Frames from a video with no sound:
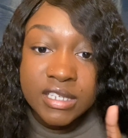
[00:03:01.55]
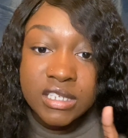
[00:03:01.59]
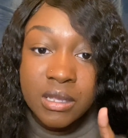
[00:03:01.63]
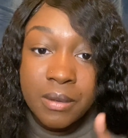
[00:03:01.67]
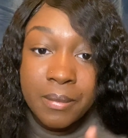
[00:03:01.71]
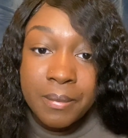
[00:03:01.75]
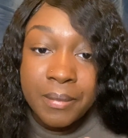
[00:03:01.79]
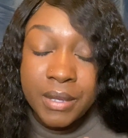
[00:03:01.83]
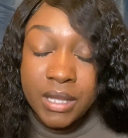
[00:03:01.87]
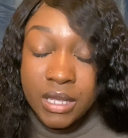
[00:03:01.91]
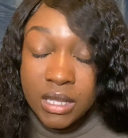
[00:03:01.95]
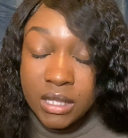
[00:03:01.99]
a
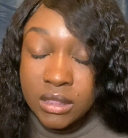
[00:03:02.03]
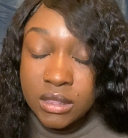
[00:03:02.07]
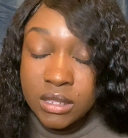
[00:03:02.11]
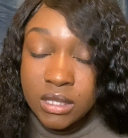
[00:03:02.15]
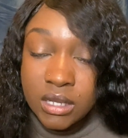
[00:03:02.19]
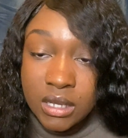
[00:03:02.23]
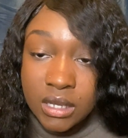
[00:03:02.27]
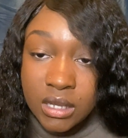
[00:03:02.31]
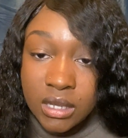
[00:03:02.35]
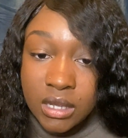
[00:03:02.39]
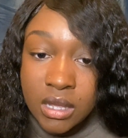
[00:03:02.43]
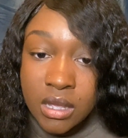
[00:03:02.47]
big
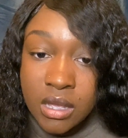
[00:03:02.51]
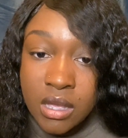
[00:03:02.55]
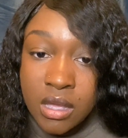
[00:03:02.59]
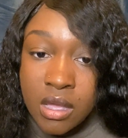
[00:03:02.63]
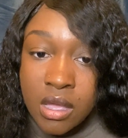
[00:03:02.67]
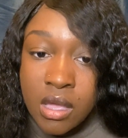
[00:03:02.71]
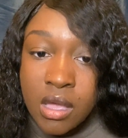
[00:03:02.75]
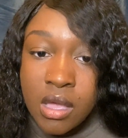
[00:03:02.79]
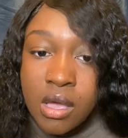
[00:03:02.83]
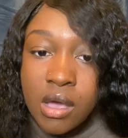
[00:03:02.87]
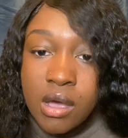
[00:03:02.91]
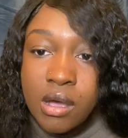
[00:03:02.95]
thing.
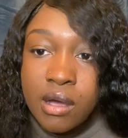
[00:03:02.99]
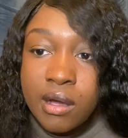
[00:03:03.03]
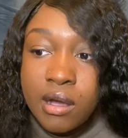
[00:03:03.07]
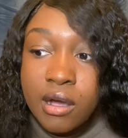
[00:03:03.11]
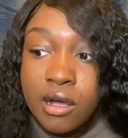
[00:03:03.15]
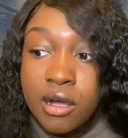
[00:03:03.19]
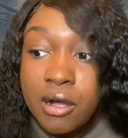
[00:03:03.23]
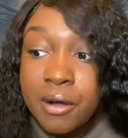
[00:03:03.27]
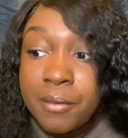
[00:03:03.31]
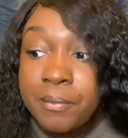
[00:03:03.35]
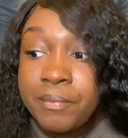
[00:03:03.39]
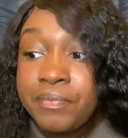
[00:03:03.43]

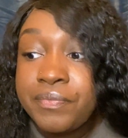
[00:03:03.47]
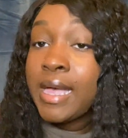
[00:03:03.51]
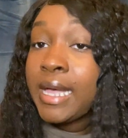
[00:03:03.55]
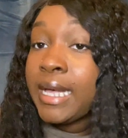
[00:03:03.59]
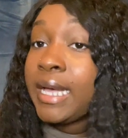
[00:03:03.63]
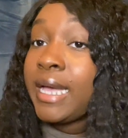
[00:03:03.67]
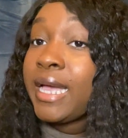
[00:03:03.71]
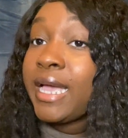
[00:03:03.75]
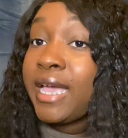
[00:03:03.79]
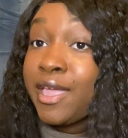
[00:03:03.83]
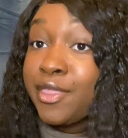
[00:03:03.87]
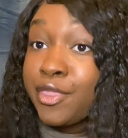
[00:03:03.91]
And
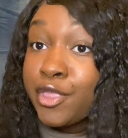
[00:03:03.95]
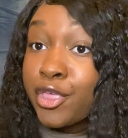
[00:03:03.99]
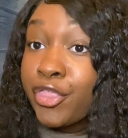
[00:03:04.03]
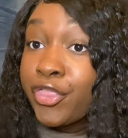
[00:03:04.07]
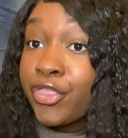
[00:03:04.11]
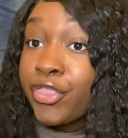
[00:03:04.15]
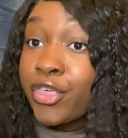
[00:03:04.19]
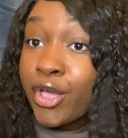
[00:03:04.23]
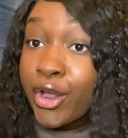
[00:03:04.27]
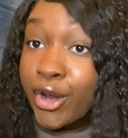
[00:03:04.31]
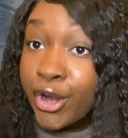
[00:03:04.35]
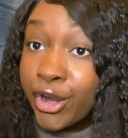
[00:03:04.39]
the
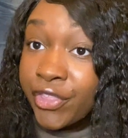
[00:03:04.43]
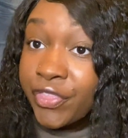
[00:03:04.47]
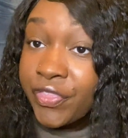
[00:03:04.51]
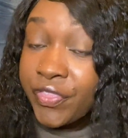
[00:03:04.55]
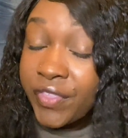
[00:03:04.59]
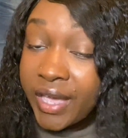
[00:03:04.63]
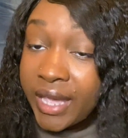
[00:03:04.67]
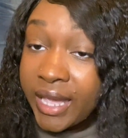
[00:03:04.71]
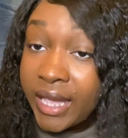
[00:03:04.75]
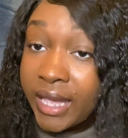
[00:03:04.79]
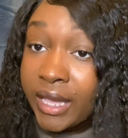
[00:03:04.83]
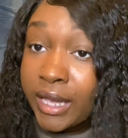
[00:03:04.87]
third
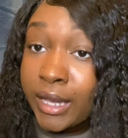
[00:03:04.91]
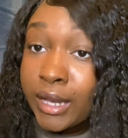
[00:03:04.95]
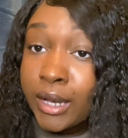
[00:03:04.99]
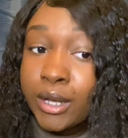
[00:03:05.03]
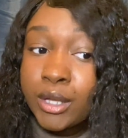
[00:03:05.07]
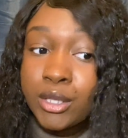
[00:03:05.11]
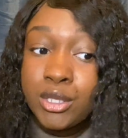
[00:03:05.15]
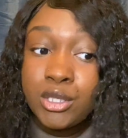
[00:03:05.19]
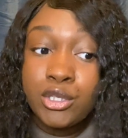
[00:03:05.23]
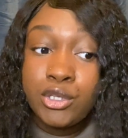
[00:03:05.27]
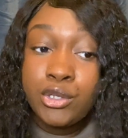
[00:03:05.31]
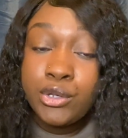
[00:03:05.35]
thing,
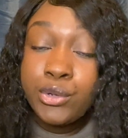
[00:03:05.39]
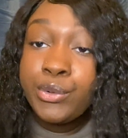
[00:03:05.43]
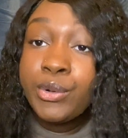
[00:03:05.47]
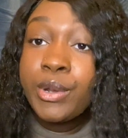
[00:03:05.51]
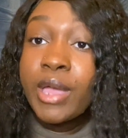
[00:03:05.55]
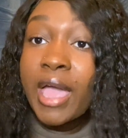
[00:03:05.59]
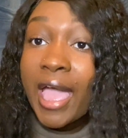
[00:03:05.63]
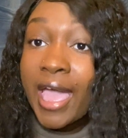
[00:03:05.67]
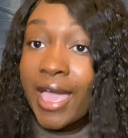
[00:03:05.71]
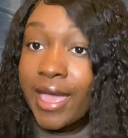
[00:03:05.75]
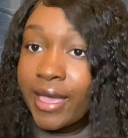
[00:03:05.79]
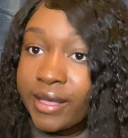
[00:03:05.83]
you
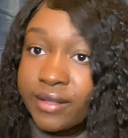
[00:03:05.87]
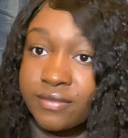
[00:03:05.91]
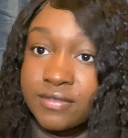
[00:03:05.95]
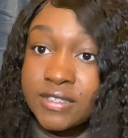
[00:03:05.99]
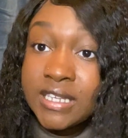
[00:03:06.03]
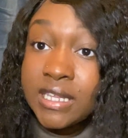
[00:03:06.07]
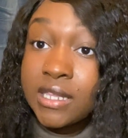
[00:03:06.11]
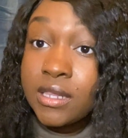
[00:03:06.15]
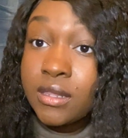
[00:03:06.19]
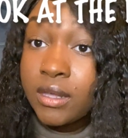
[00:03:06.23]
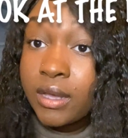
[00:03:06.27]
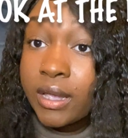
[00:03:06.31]
have
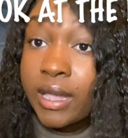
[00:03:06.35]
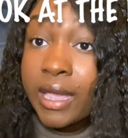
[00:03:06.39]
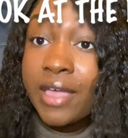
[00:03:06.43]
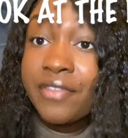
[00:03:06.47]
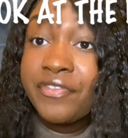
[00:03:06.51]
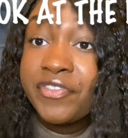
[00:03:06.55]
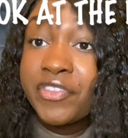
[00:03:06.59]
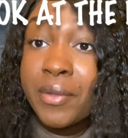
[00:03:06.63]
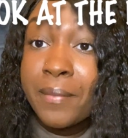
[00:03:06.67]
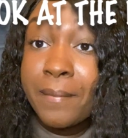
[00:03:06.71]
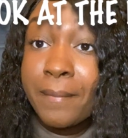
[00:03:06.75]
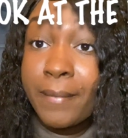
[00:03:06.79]
to look
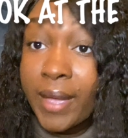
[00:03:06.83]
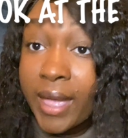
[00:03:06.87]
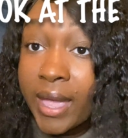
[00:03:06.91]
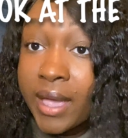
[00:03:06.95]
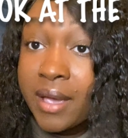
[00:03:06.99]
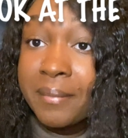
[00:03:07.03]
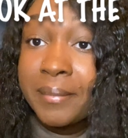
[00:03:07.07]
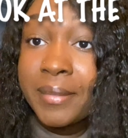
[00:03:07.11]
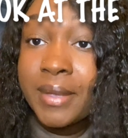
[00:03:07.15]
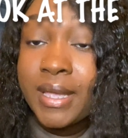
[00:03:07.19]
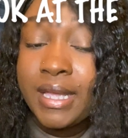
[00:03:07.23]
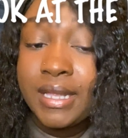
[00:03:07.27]
at the
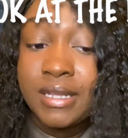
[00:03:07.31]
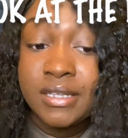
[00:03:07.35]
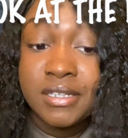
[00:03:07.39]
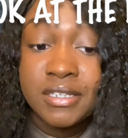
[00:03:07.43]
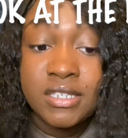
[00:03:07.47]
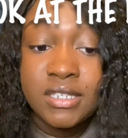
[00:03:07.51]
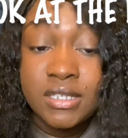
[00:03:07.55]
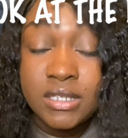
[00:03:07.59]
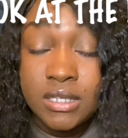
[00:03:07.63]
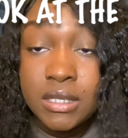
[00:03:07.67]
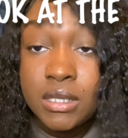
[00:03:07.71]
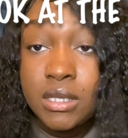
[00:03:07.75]
map and
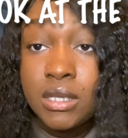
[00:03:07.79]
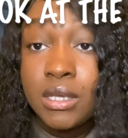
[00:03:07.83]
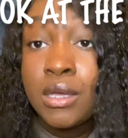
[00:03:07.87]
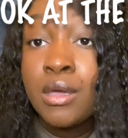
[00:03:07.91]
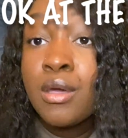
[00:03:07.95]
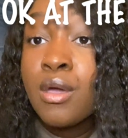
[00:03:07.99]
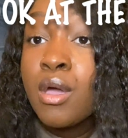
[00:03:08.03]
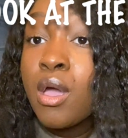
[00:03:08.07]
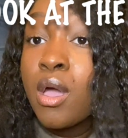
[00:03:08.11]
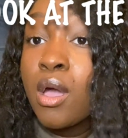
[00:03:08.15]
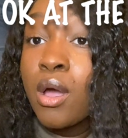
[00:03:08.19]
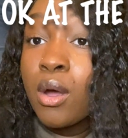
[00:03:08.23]
see
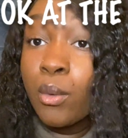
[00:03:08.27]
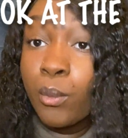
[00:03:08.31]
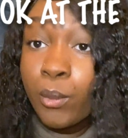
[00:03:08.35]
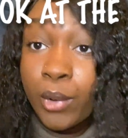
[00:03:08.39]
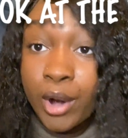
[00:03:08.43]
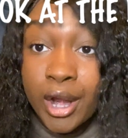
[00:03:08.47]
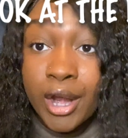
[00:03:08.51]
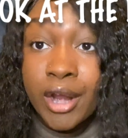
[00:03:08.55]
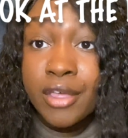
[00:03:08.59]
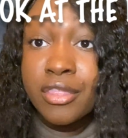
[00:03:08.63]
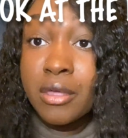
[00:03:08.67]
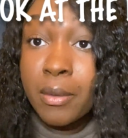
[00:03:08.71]

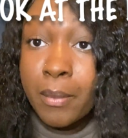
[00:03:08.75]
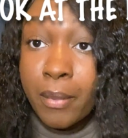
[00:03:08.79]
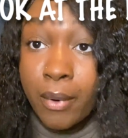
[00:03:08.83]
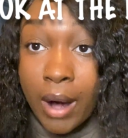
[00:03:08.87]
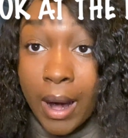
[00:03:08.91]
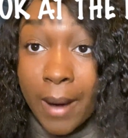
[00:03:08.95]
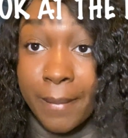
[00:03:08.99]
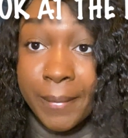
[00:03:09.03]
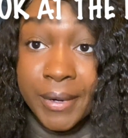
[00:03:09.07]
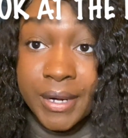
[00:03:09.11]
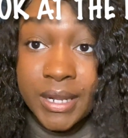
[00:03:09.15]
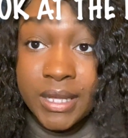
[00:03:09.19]
where the
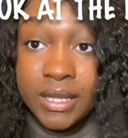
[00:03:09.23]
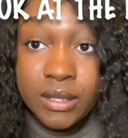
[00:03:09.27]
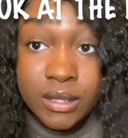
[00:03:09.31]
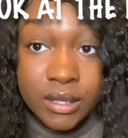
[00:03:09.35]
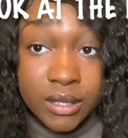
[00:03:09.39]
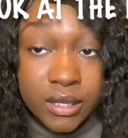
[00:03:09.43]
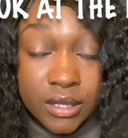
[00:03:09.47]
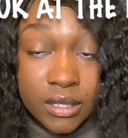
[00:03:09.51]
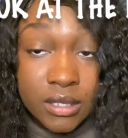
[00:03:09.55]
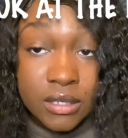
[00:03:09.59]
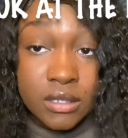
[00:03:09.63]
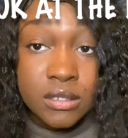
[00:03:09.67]
property
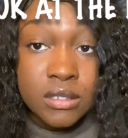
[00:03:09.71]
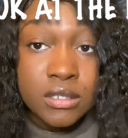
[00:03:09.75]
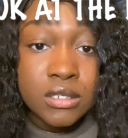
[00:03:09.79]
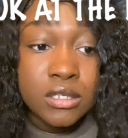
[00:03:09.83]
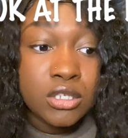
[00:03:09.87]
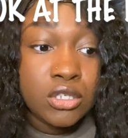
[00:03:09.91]
is.